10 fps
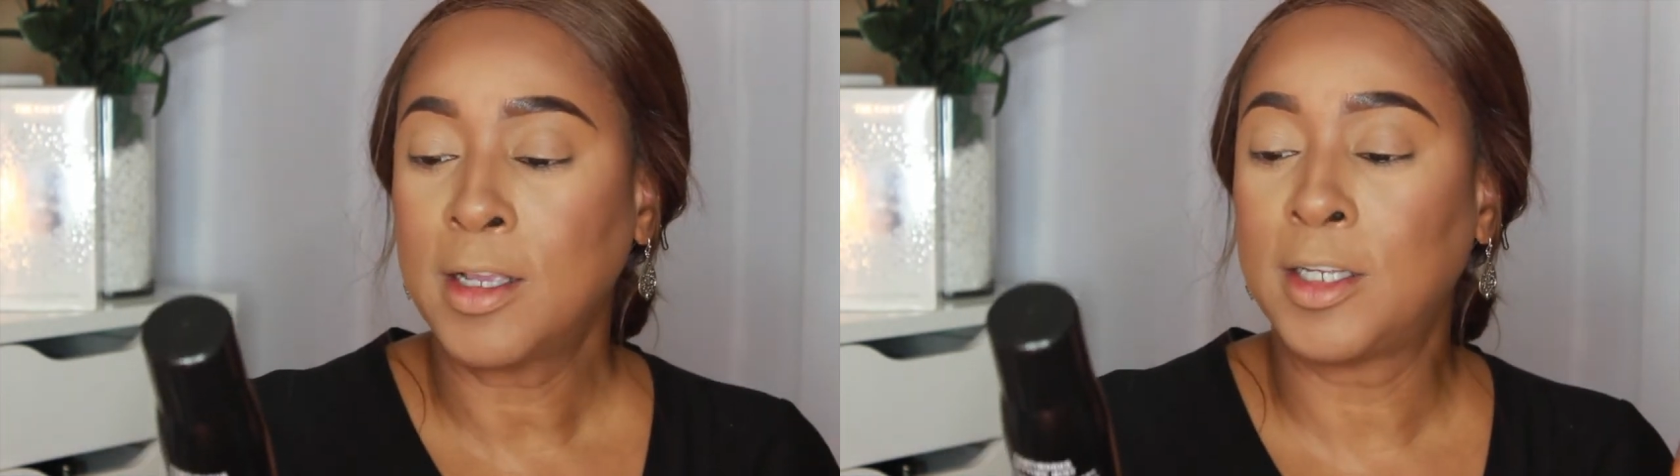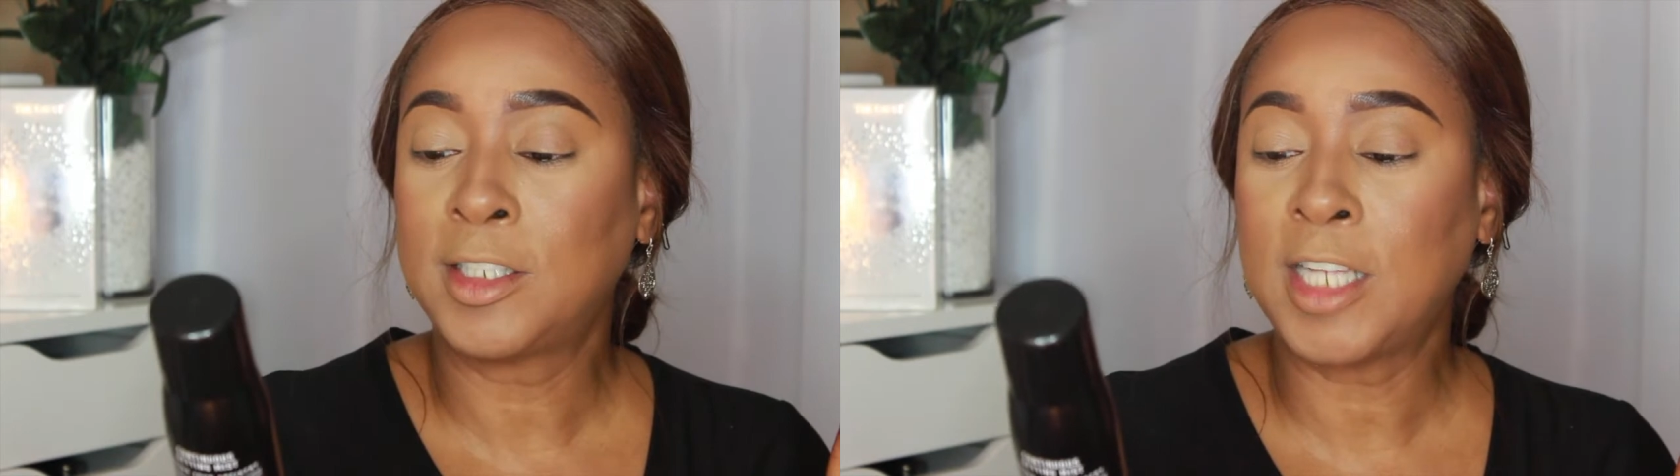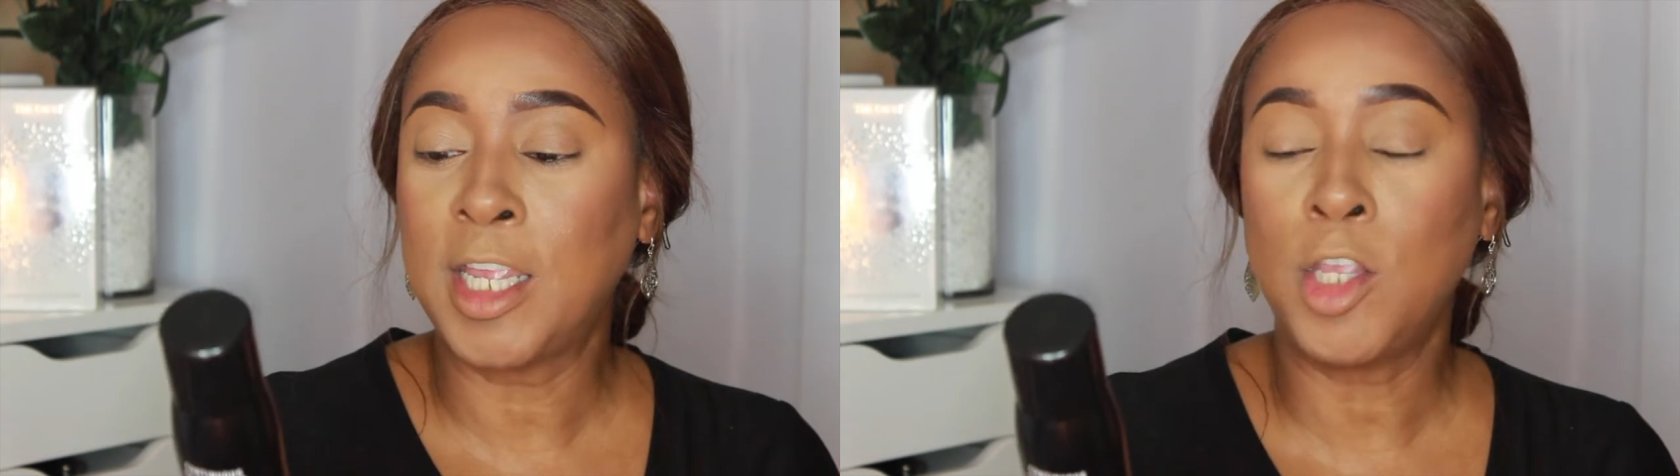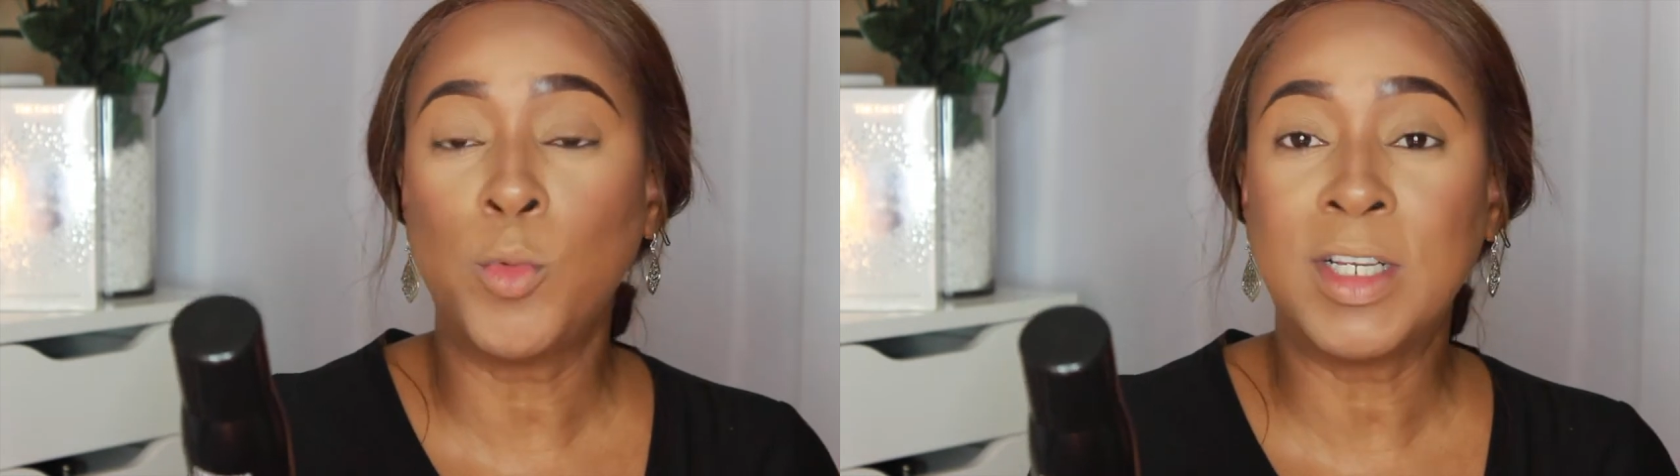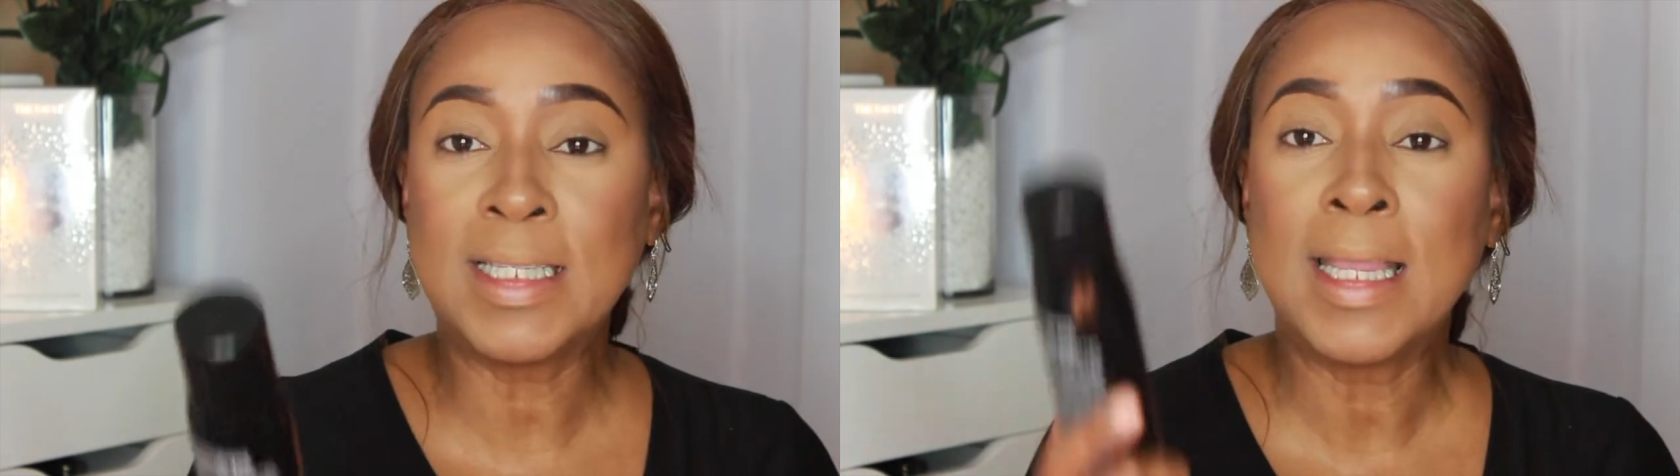
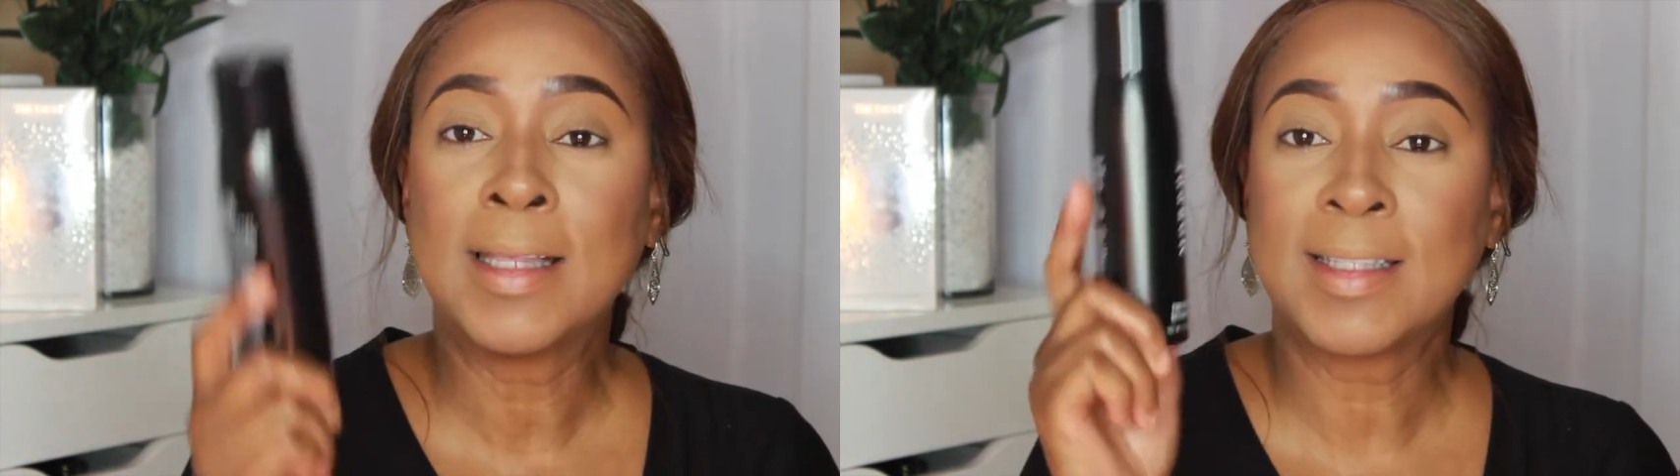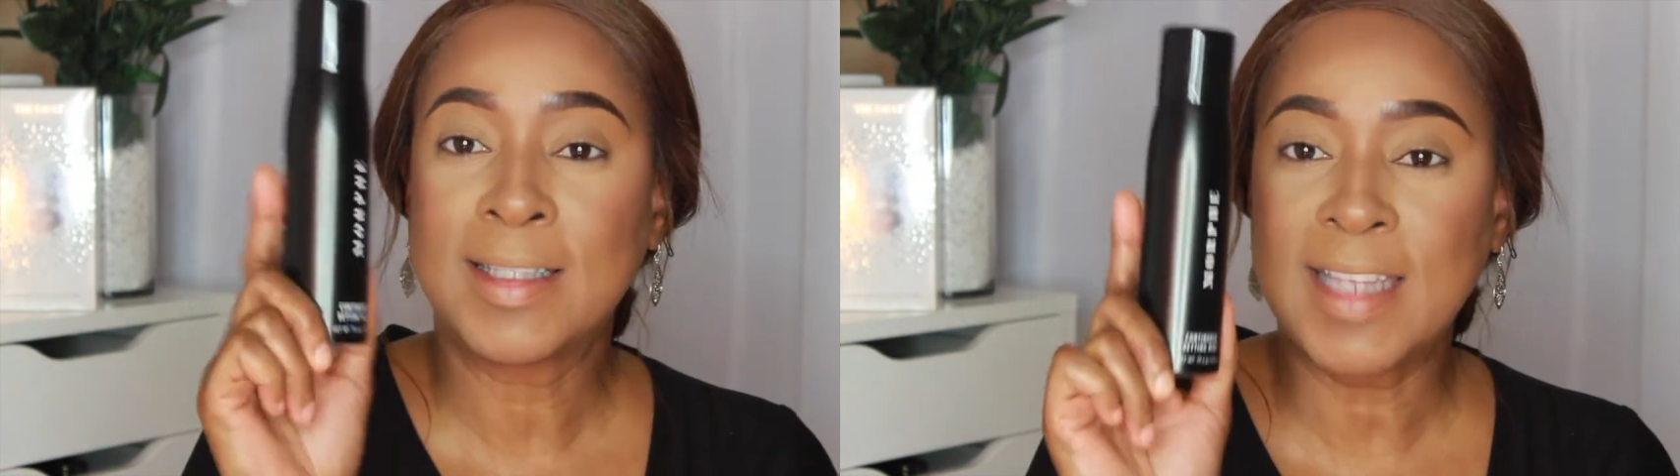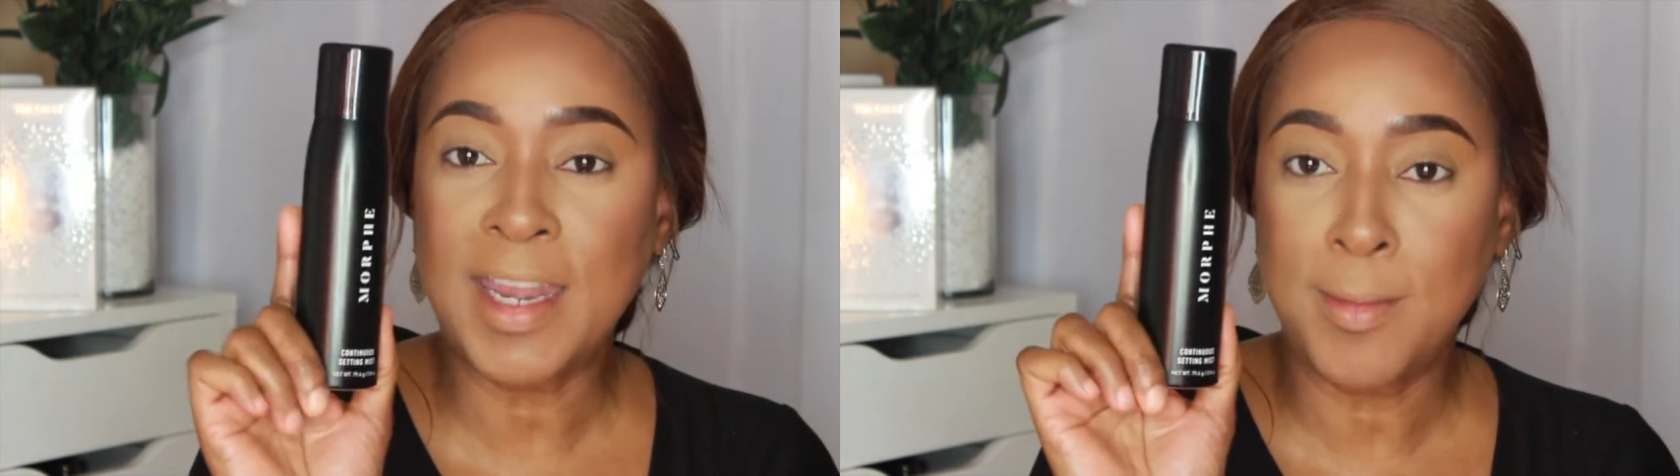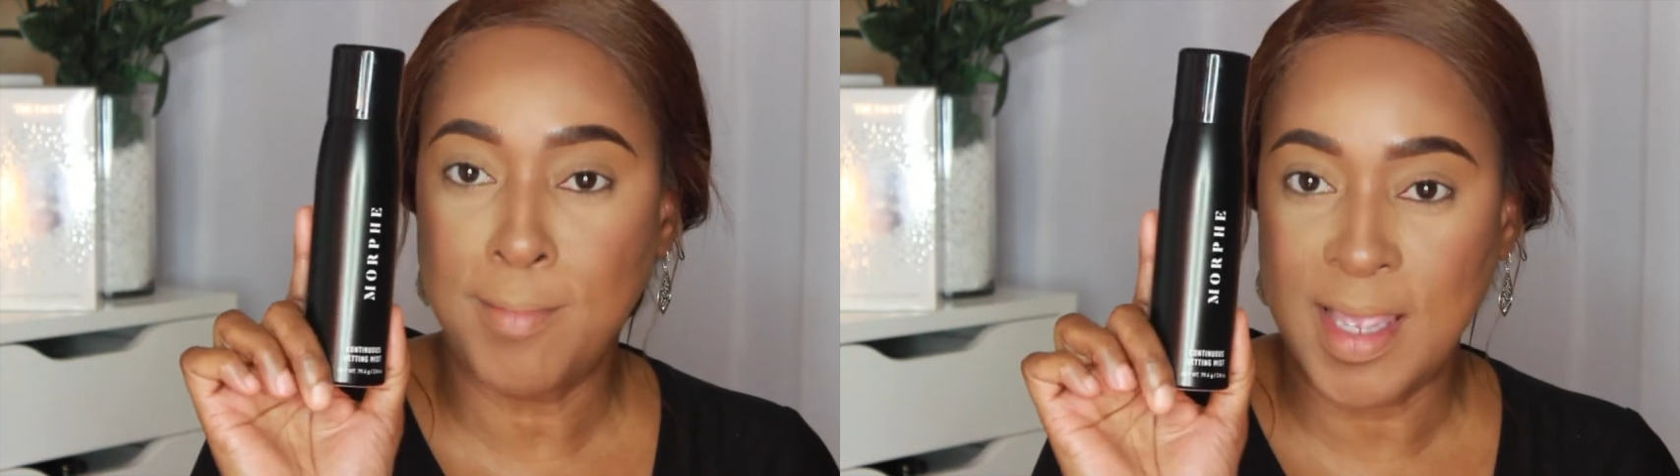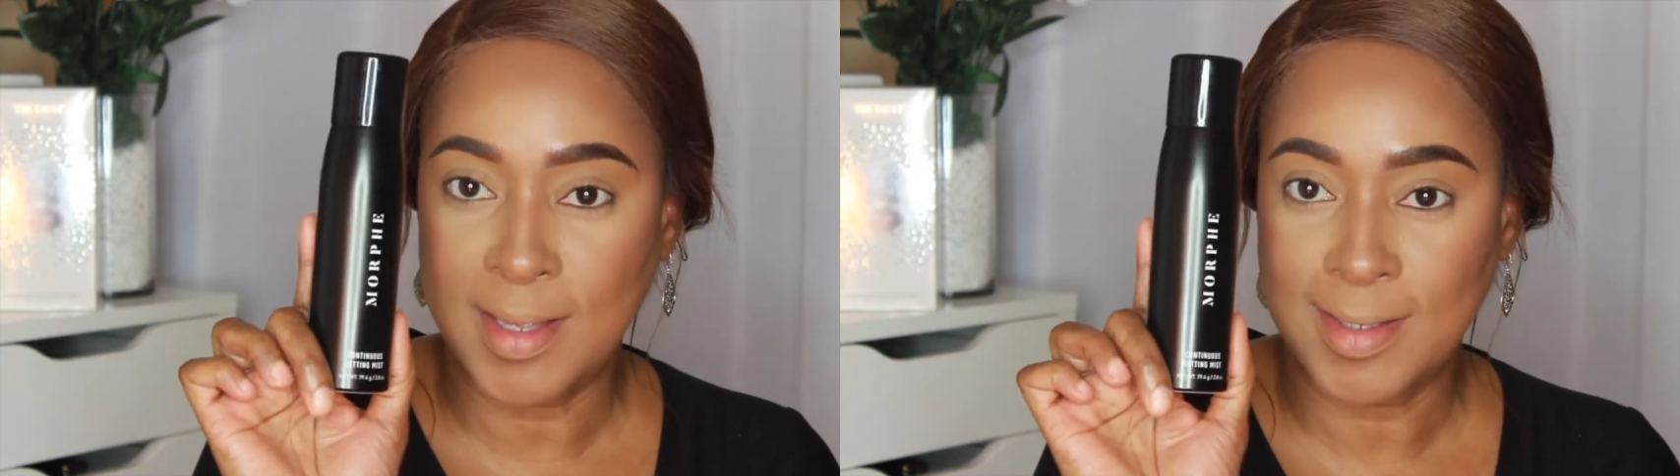Continuous Setting
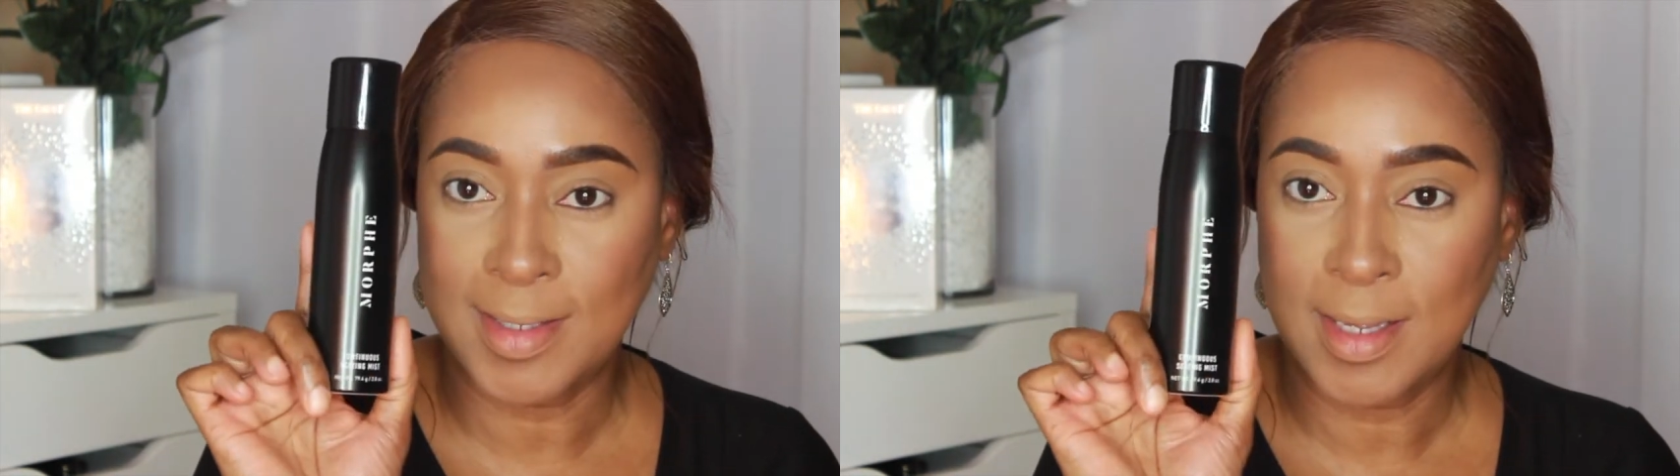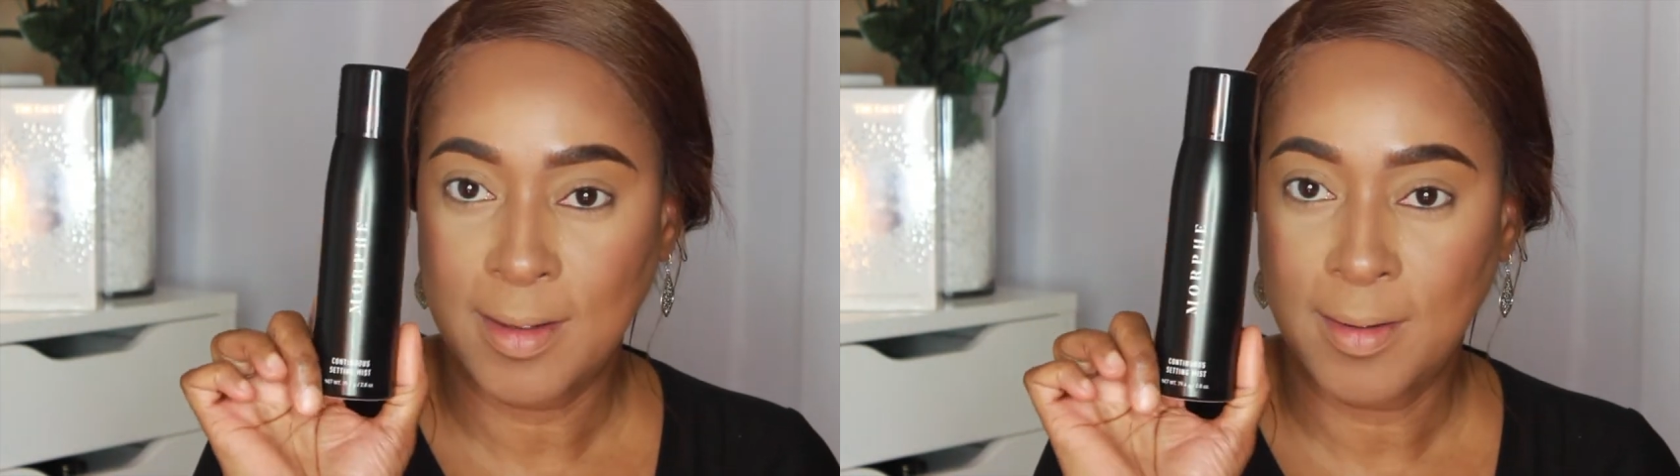Mist.